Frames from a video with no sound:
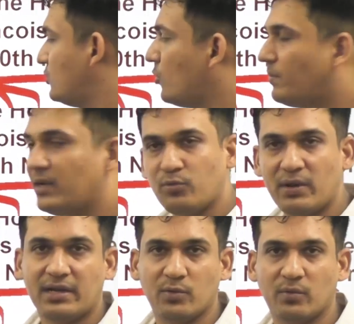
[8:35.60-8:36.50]

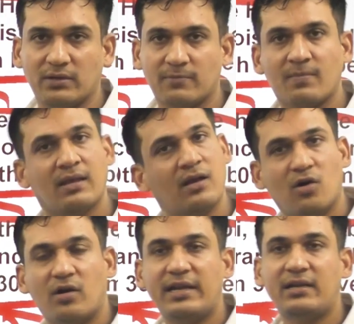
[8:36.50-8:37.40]
COP21.
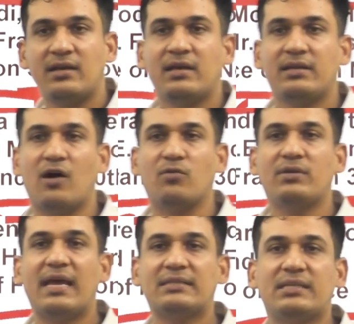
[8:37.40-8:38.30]
All right. Now,
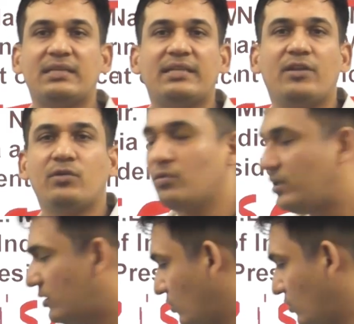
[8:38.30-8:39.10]
next thing that you need to